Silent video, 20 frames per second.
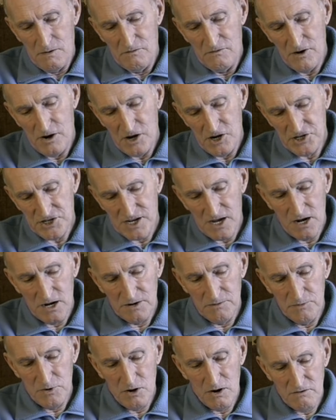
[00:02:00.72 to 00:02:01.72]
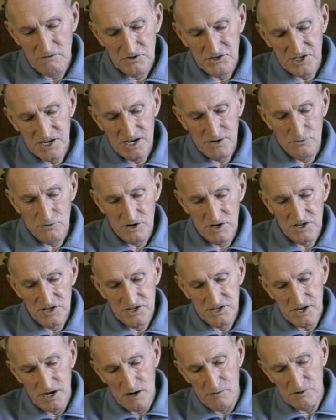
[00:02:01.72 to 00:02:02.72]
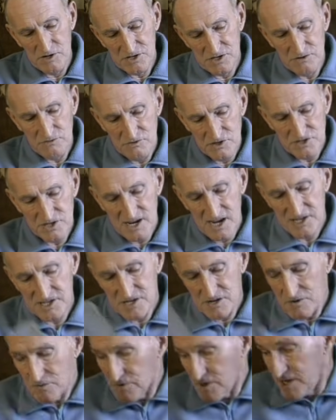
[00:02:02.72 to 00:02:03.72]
Very seldom you ever seen one of these helmets that was nice and